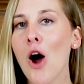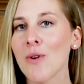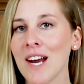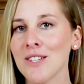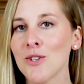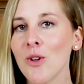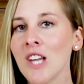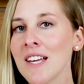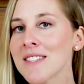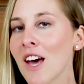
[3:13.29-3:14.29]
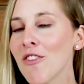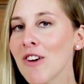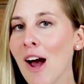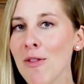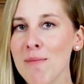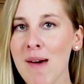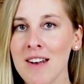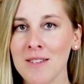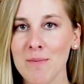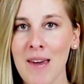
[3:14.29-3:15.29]
Alright, so let's cover how the
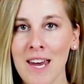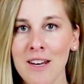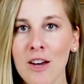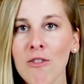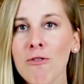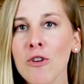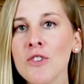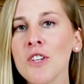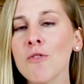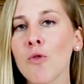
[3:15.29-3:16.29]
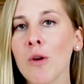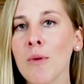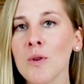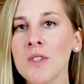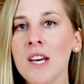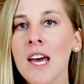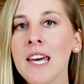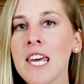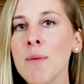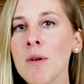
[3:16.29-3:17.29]
bed is made. First and foremost,
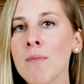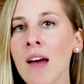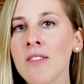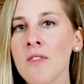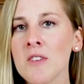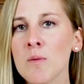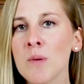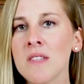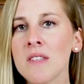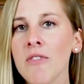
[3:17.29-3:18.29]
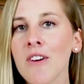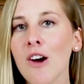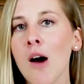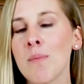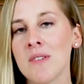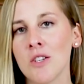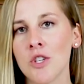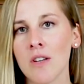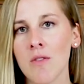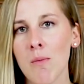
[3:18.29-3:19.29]
keep in mind that the specific
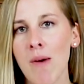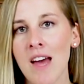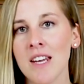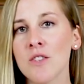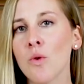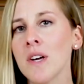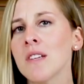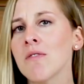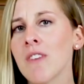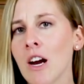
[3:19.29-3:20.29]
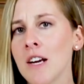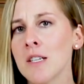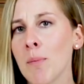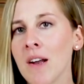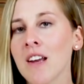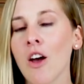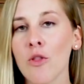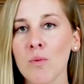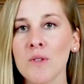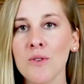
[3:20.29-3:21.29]
composition of the bed is going to vary depending
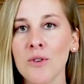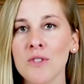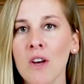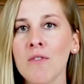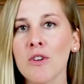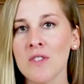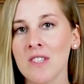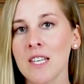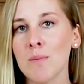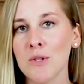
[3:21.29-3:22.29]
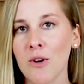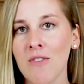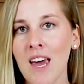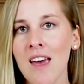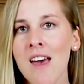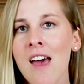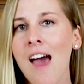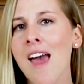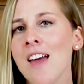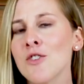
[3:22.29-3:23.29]
on the results of your sleep survey
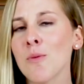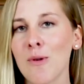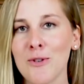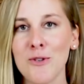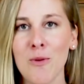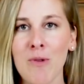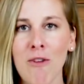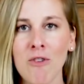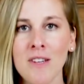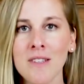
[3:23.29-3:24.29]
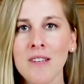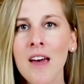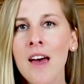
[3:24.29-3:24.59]
and your personal preference.